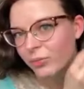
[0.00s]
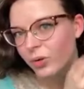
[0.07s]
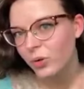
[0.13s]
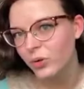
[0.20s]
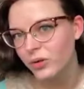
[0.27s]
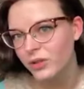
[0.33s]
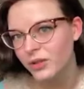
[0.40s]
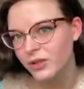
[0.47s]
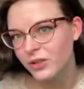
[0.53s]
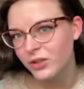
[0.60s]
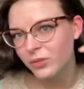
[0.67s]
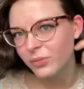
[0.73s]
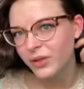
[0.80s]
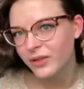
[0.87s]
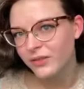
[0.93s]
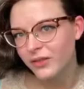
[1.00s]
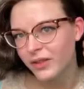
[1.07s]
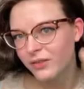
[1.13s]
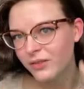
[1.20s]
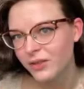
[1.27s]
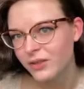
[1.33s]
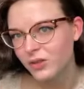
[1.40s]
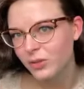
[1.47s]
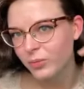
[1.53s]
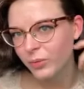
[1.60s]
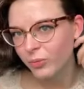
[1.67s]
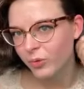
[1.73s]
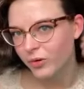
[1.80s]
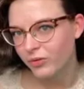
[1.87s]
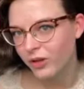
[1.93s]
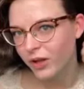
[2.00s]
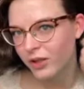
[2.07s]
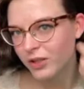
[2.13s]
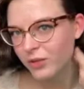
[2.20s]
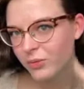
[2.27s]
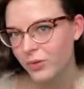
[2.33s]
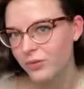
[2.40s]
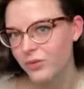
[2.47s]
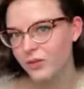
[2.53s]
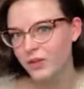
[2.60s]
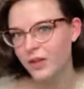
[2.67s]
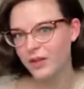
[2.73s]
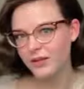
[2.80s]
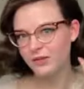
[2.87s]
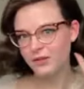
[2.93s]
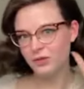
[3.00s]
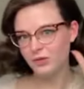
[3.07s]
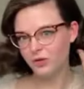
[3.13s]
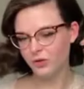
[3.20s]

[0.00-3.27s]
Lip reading: pull it a little bit to give it a little bit more volume if you'd like to,